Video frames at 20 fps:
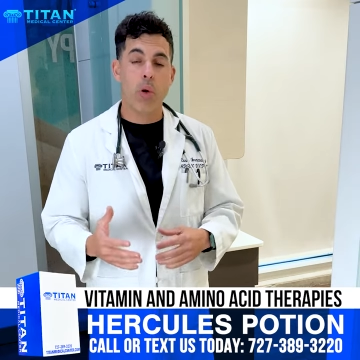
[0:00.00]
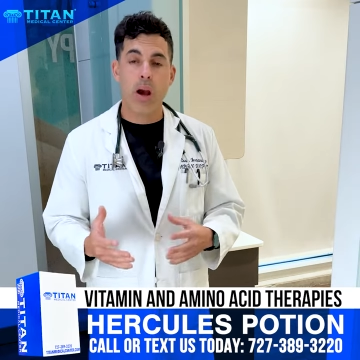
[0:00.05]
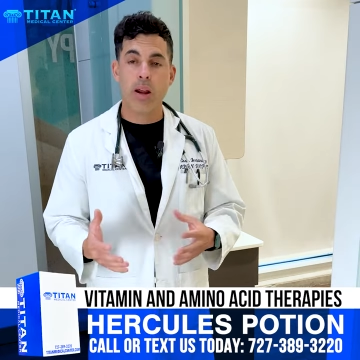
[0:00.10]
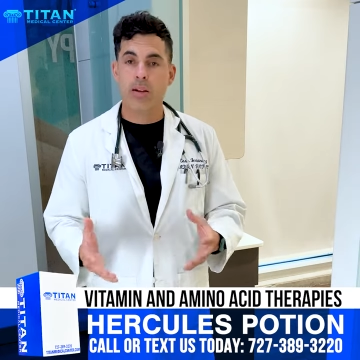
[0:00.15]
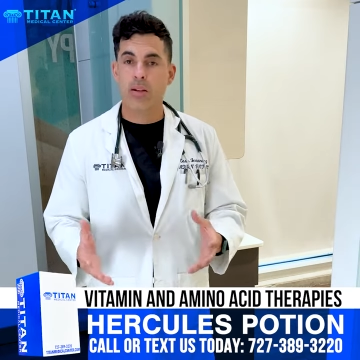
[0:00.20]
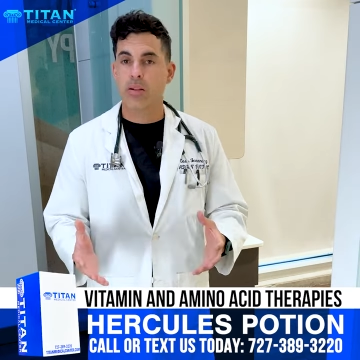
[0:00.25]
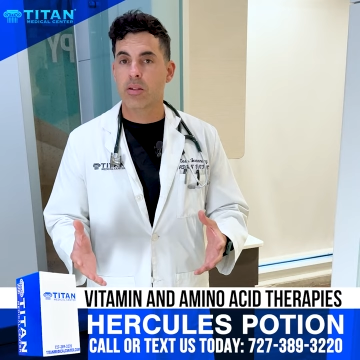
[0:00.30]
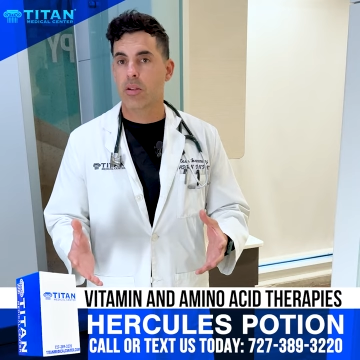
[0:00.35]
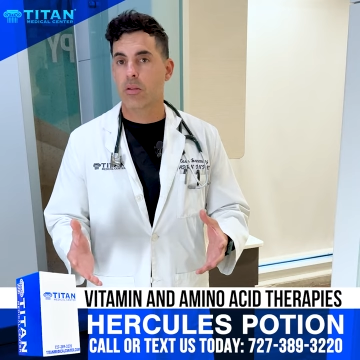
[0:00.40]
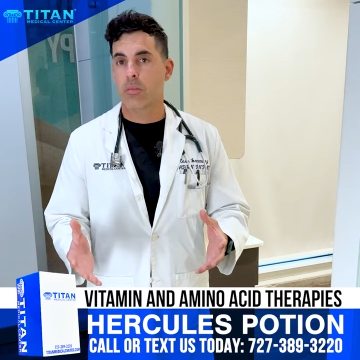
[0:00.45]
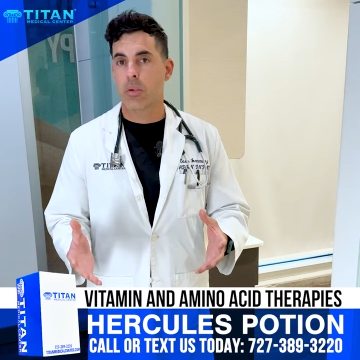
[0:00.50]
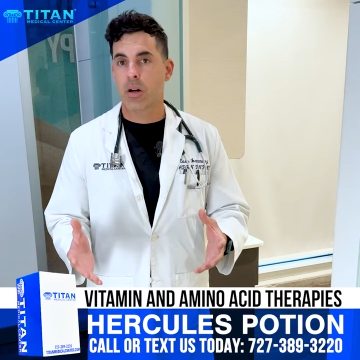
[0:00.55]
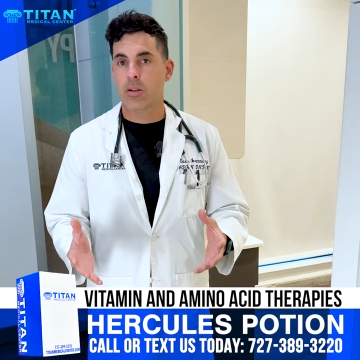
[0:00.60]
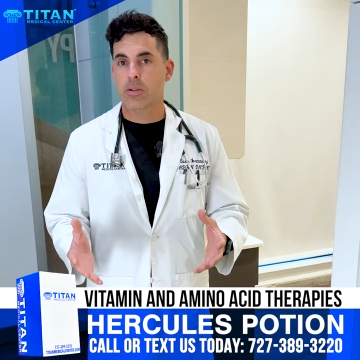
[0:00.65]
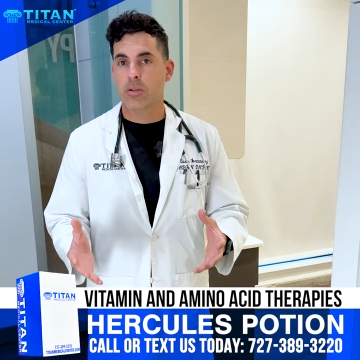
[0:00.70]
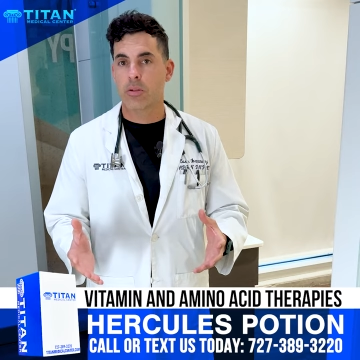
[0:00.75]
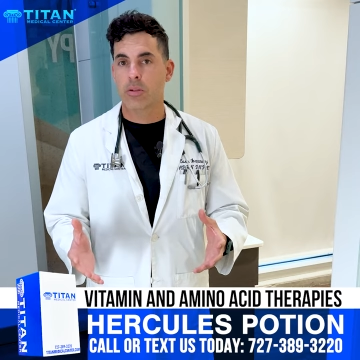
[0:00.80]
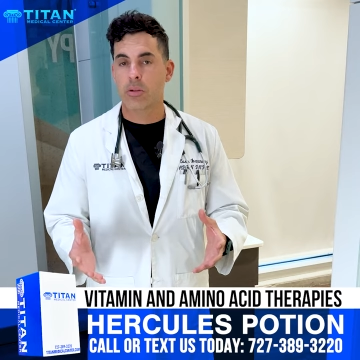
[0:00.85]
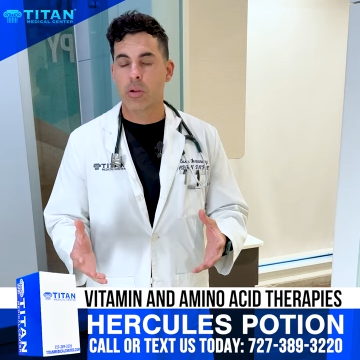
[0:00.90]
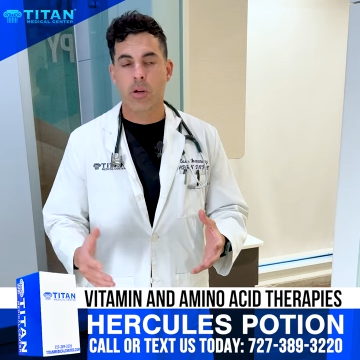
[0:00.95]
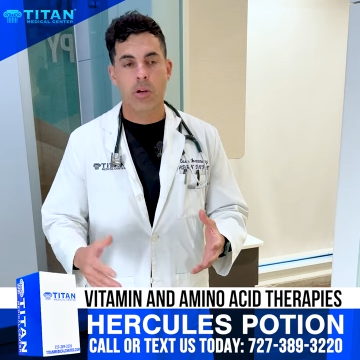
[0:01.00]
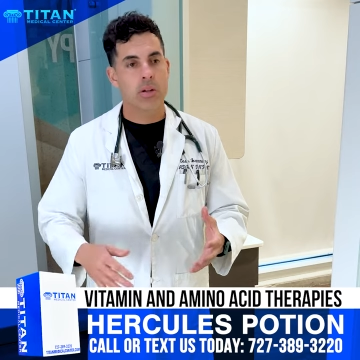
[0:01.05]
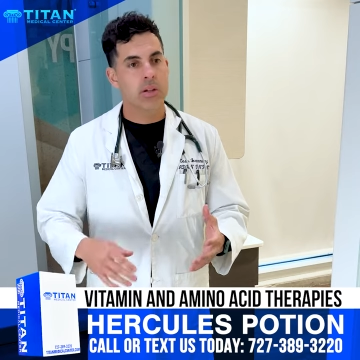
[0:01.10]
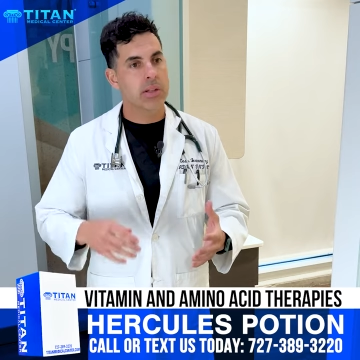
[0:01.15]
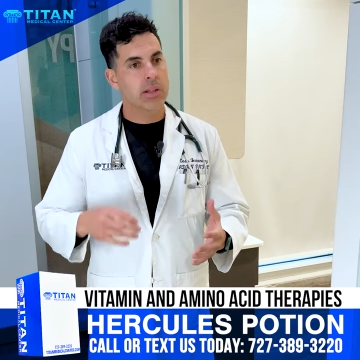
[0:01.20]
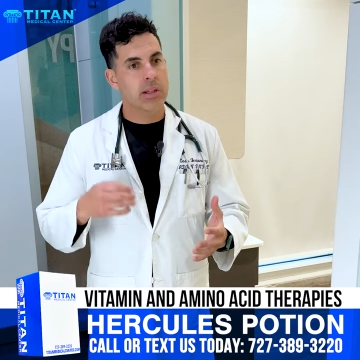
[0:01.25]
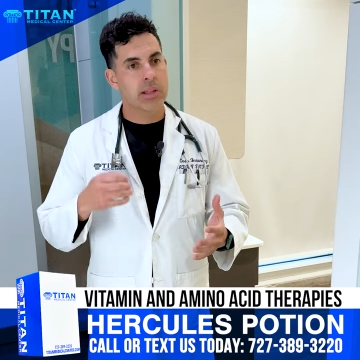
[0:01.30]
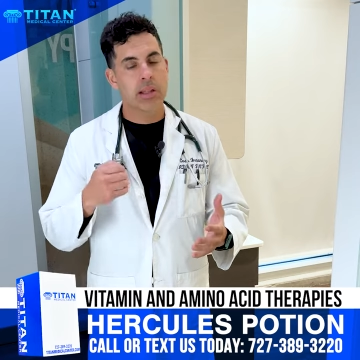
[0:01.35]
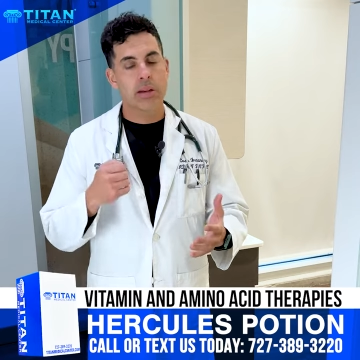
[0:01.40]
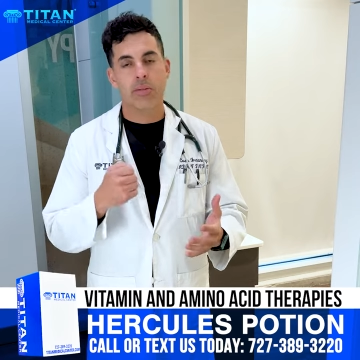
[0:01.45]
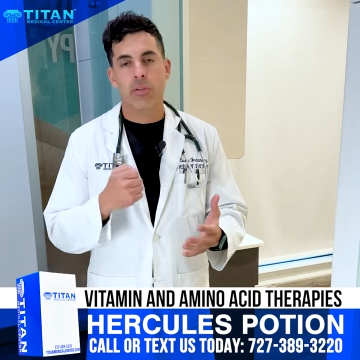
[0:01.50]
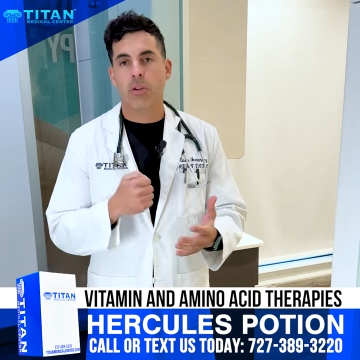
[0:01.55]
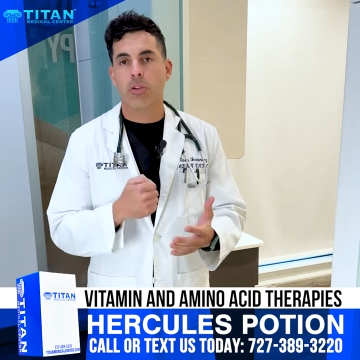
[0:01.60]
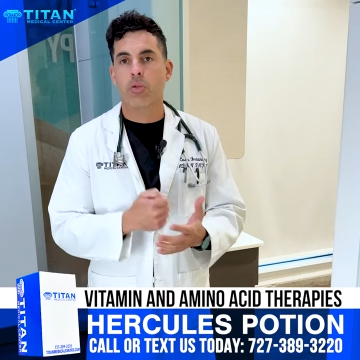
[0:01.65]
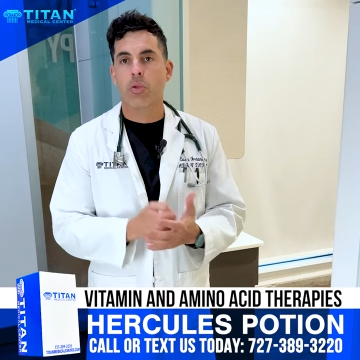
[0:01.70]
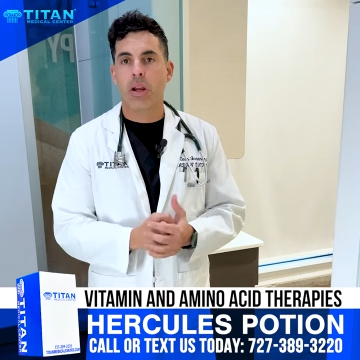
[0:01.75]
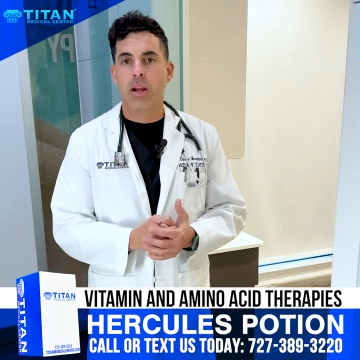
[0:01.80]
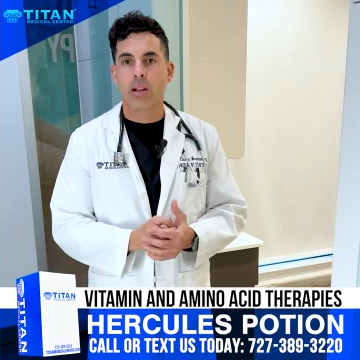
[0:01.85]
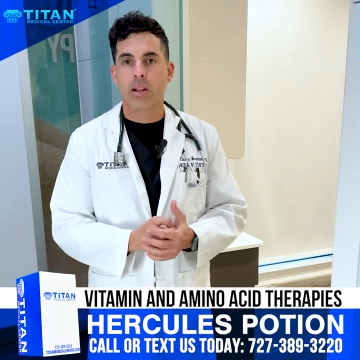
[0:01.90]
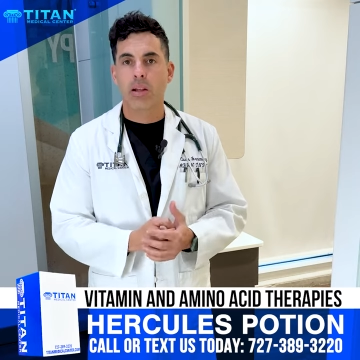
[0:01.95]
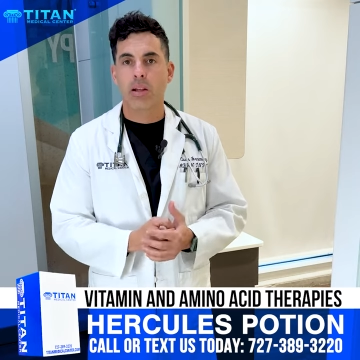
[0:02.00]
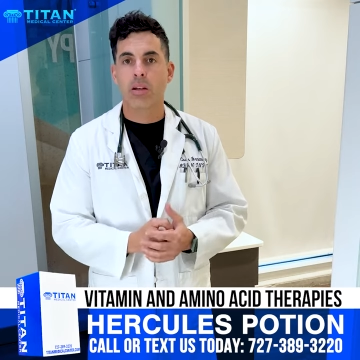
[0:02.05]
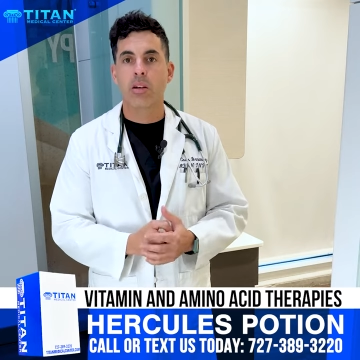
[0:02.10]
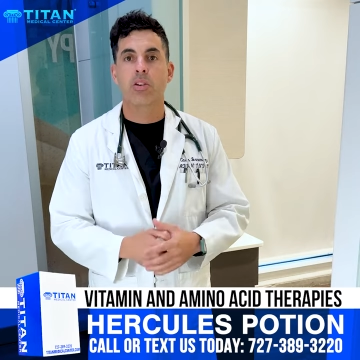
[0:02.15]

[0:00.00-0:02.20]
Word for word: right into the muscle, delivered quickly